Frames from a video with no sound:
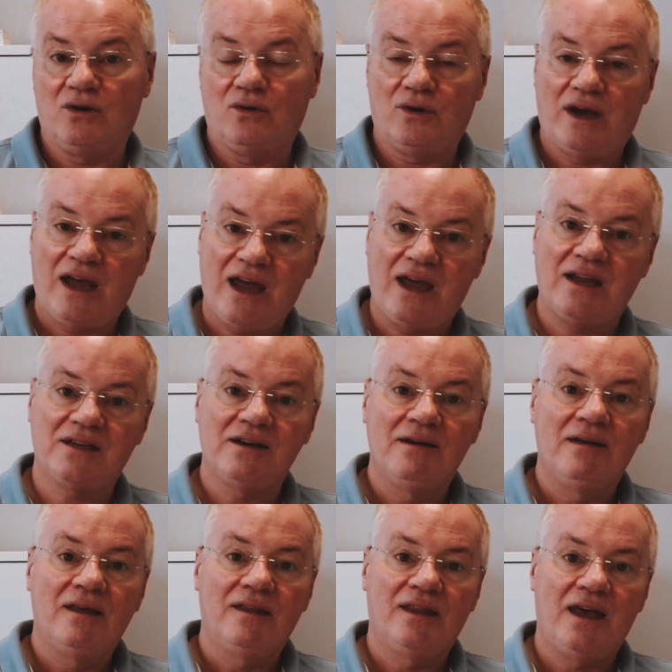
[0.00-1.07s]
ahead,
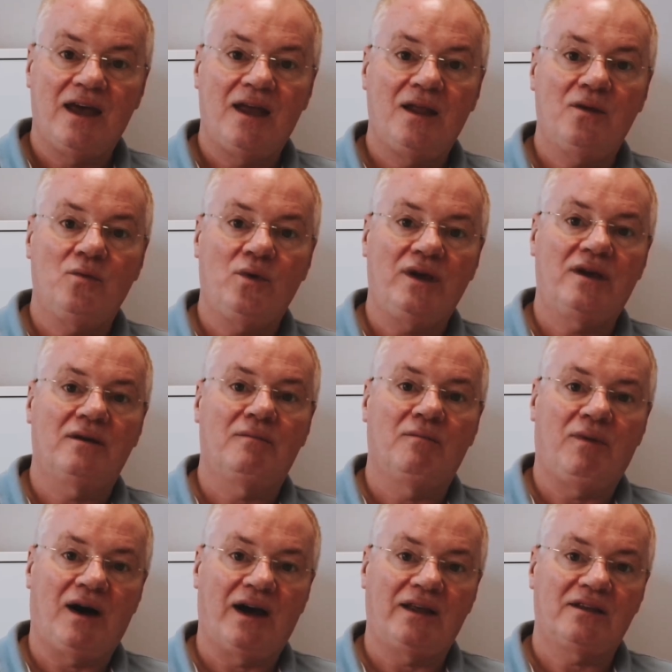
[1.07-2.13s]
then we can
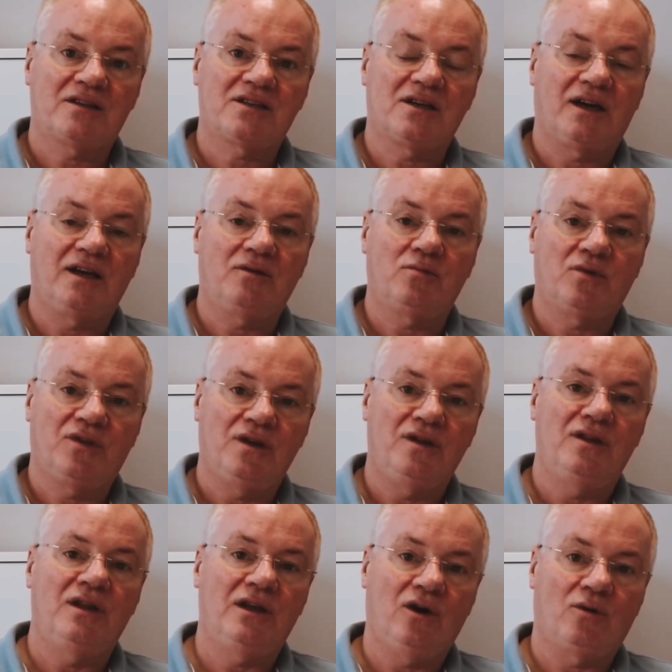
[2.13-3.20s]
buy the site
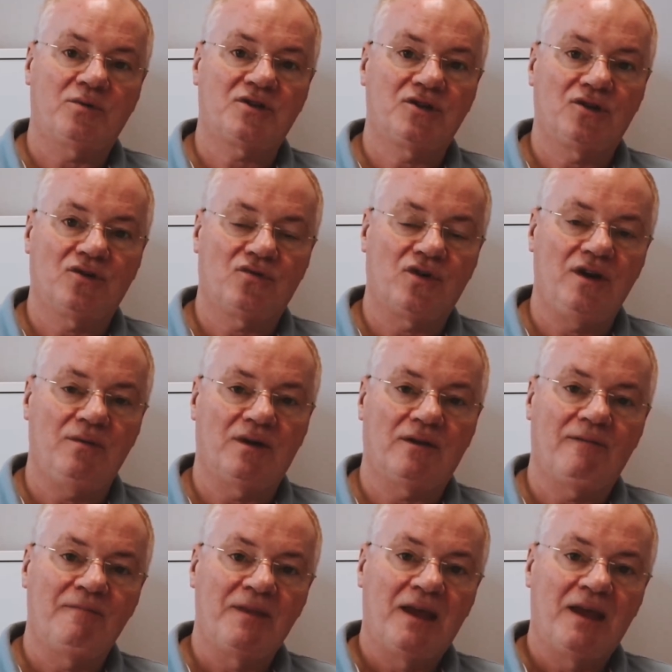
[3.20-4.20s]
within the option agreement.